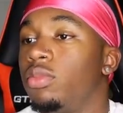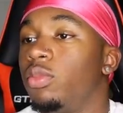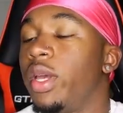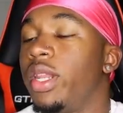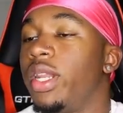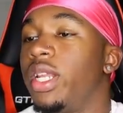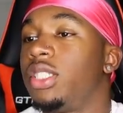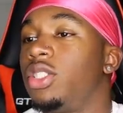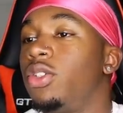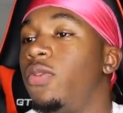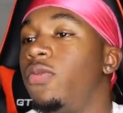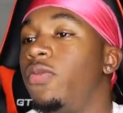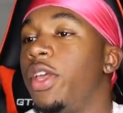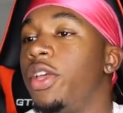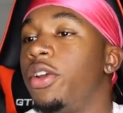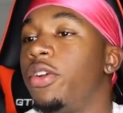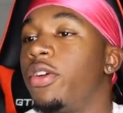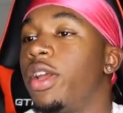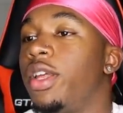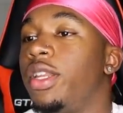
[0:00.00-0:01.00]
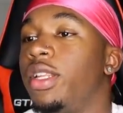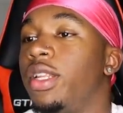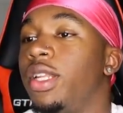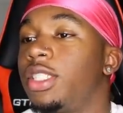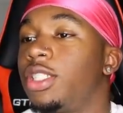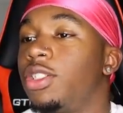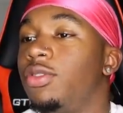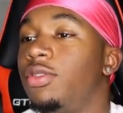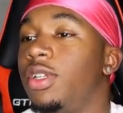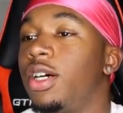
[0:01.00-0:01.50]
Wait, that's your finger, ain't it?
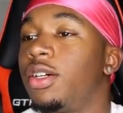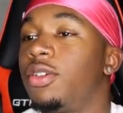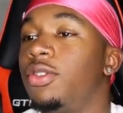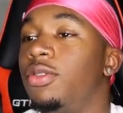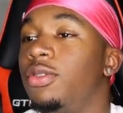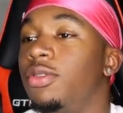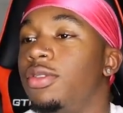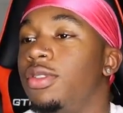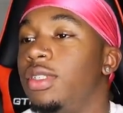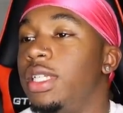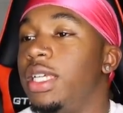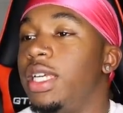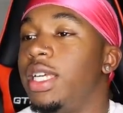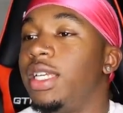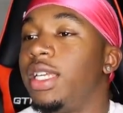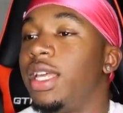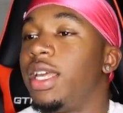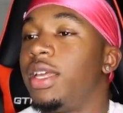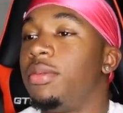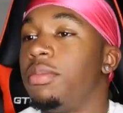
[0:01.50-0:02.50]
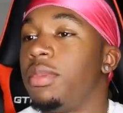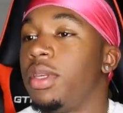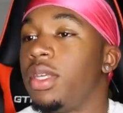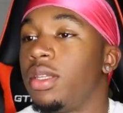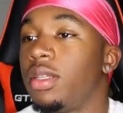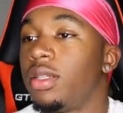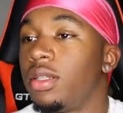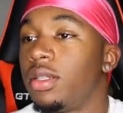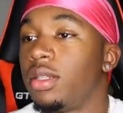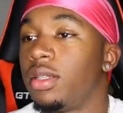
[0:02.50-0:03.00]
That's your knuckle. You ain't getting me.
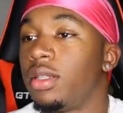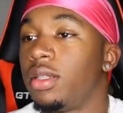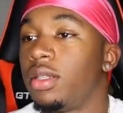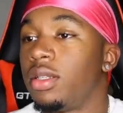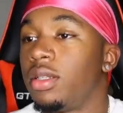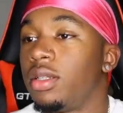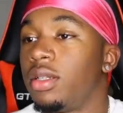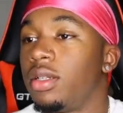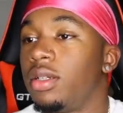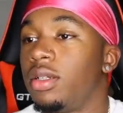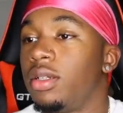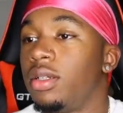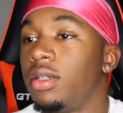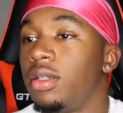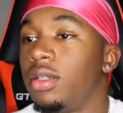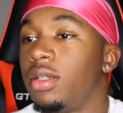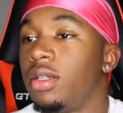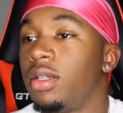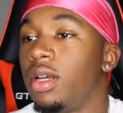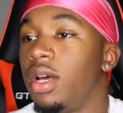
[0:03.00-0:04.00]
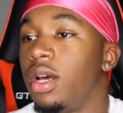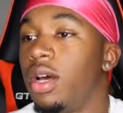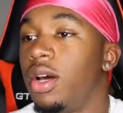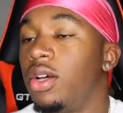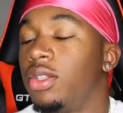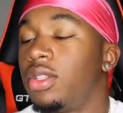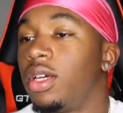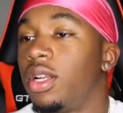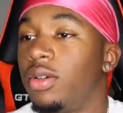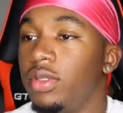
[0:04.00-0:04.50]

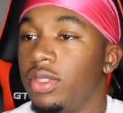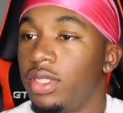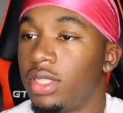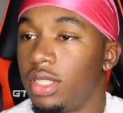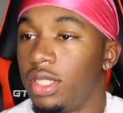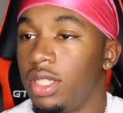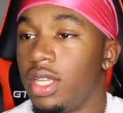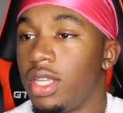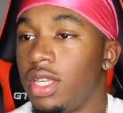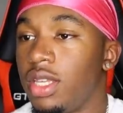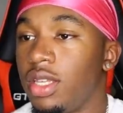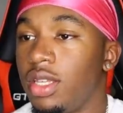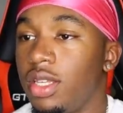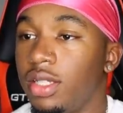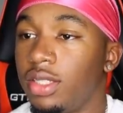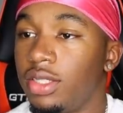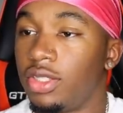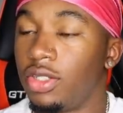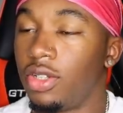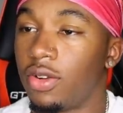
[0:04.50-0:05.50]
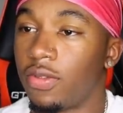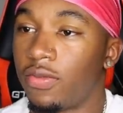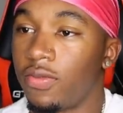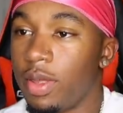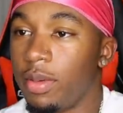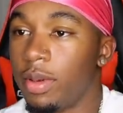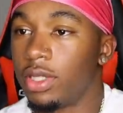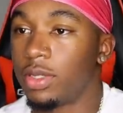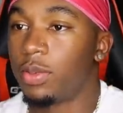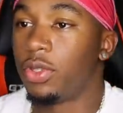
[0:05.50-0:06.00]
Oh, I thought it was your knee, cause you know the
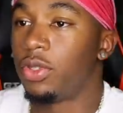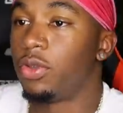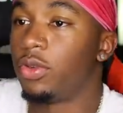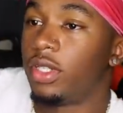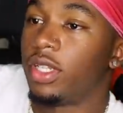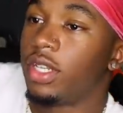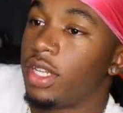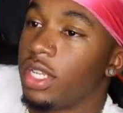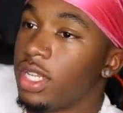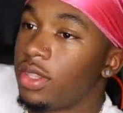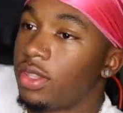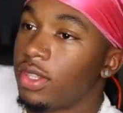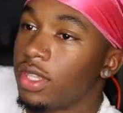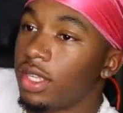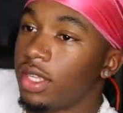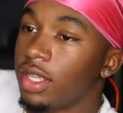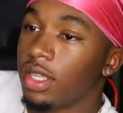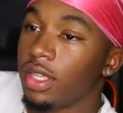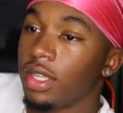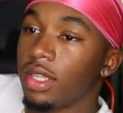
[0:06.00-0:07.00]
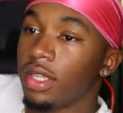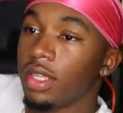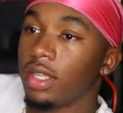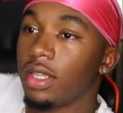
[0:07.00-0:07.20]
females be doing the knee thingy. No,